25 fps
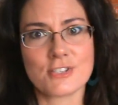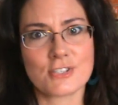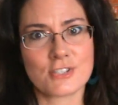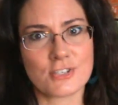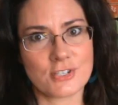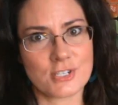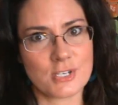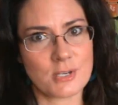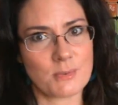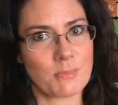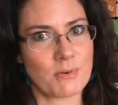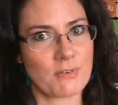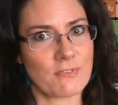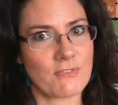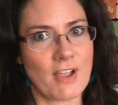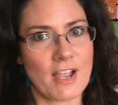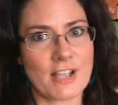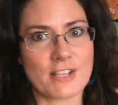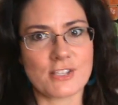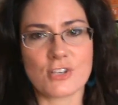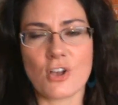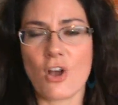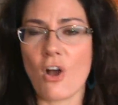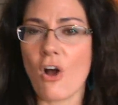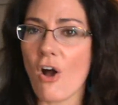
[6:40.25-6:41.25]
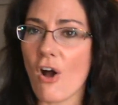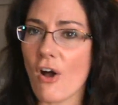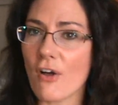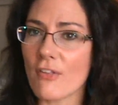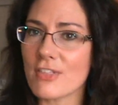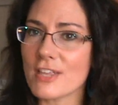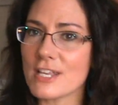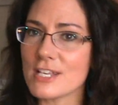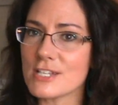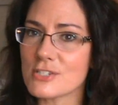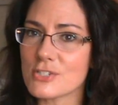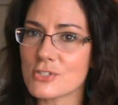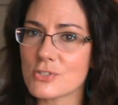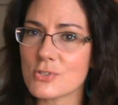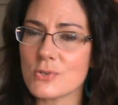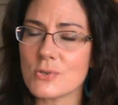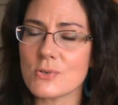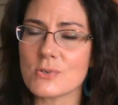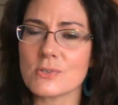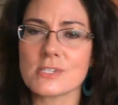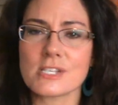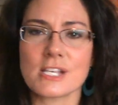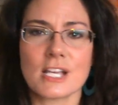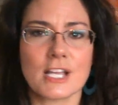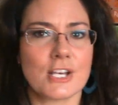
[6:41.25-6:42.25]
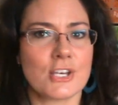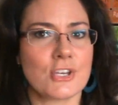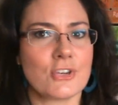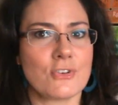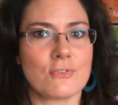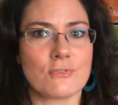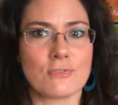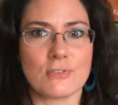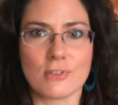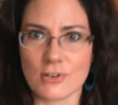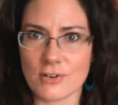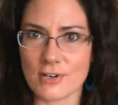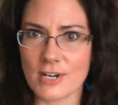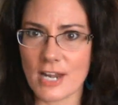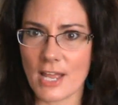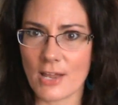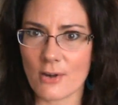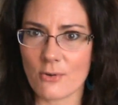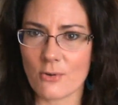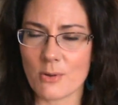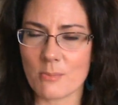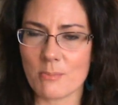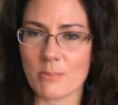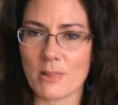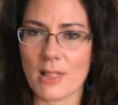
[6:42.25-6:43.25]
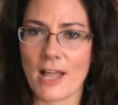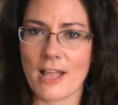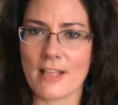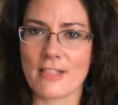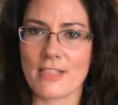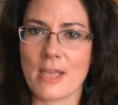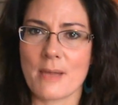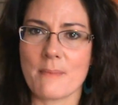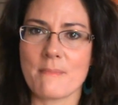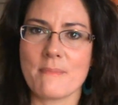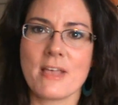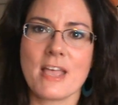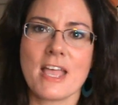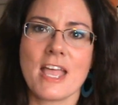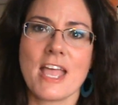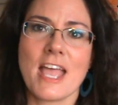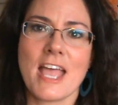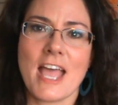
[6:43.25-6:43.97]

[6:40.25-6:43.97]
So she provides all these tools and you learn how to apply them.